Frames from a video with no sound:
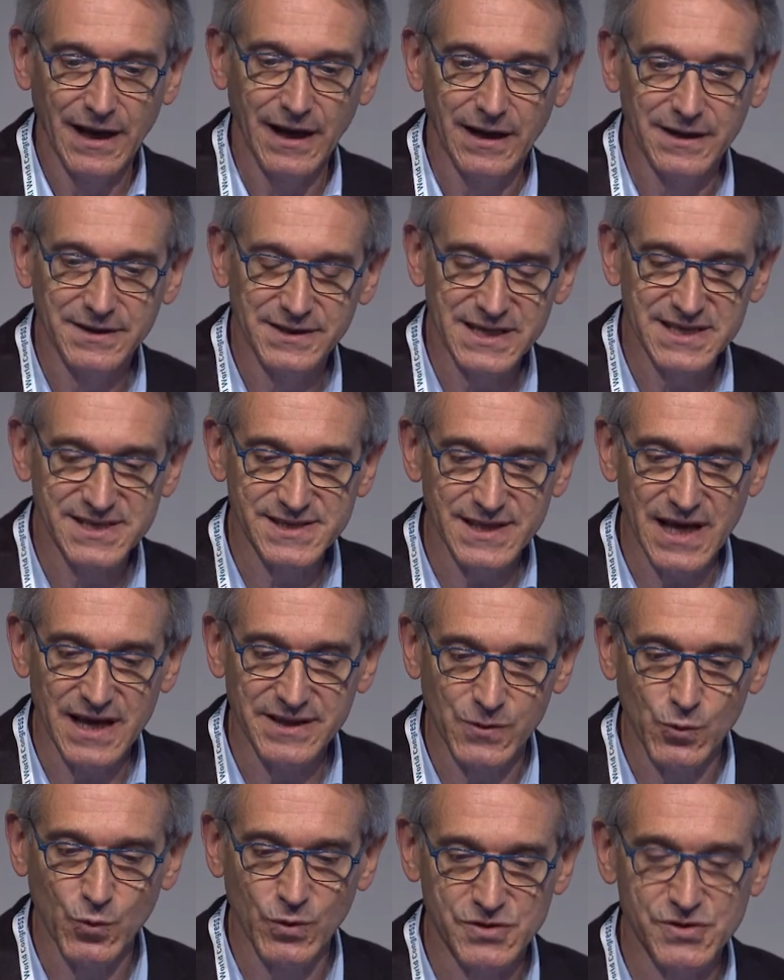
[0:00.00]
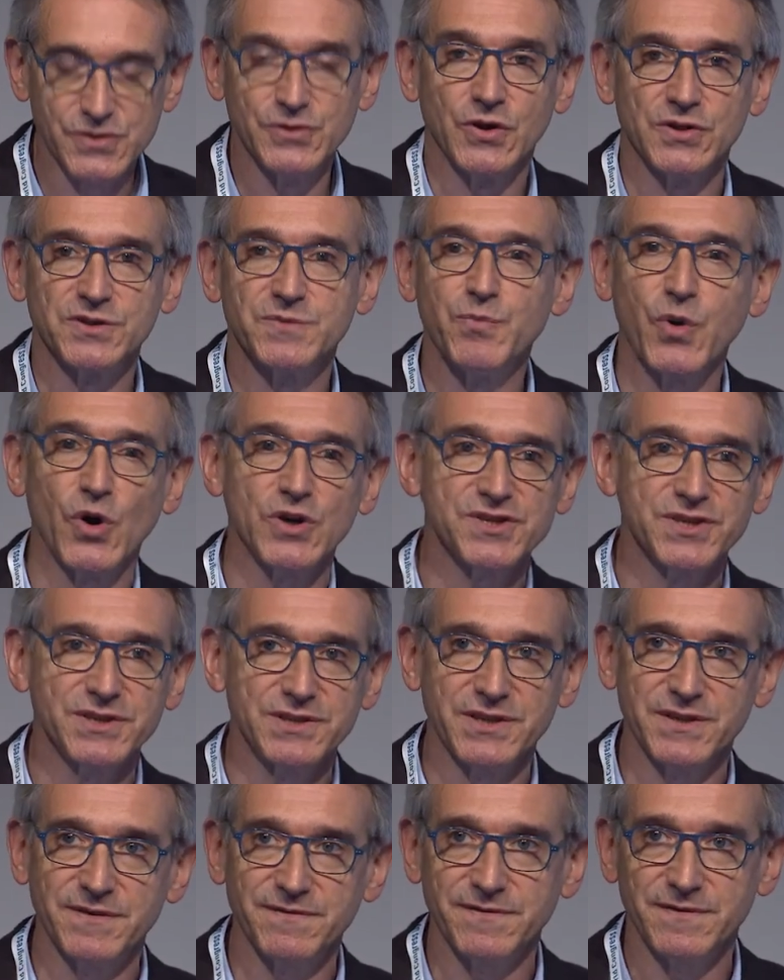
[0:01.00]
this study was not
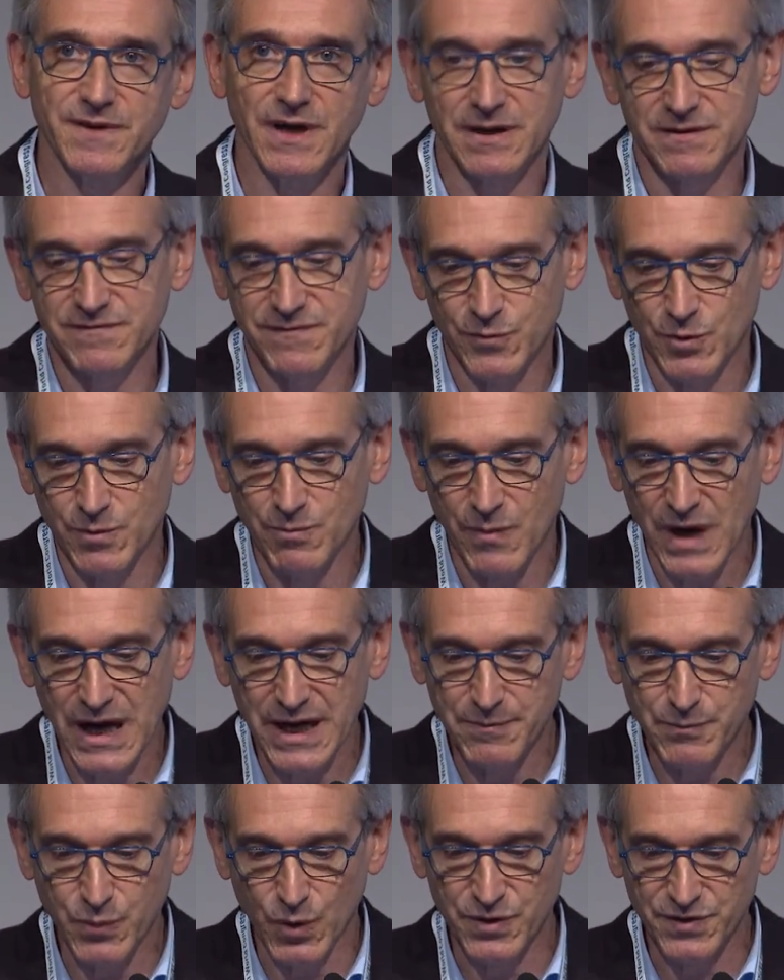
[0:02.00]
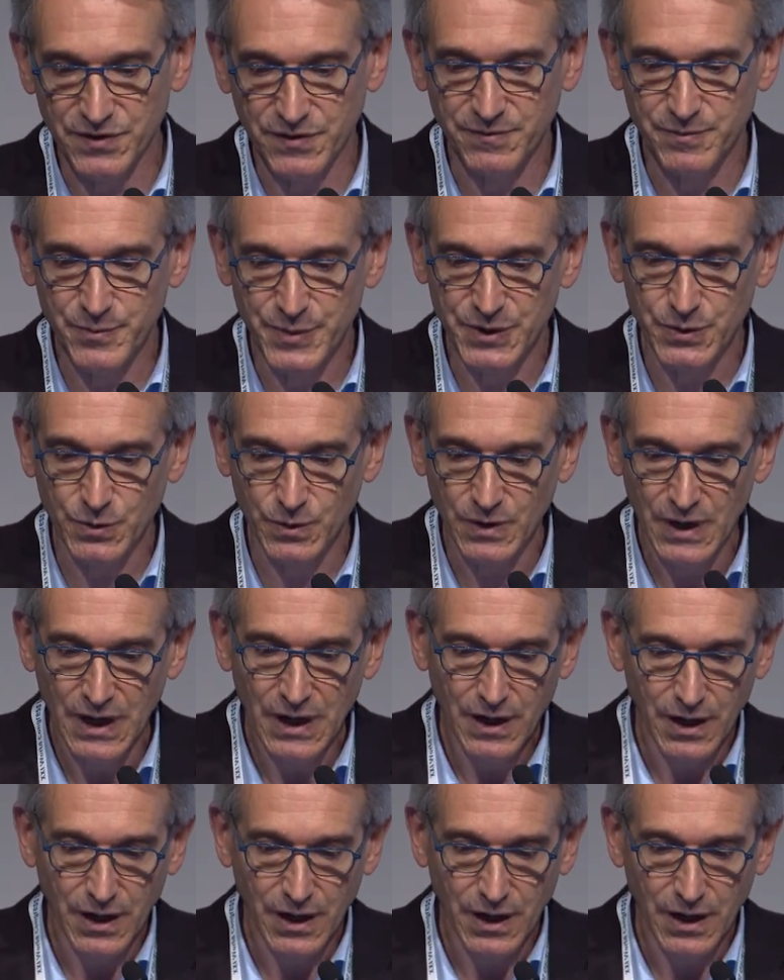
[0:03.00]
positive, and from my point of view,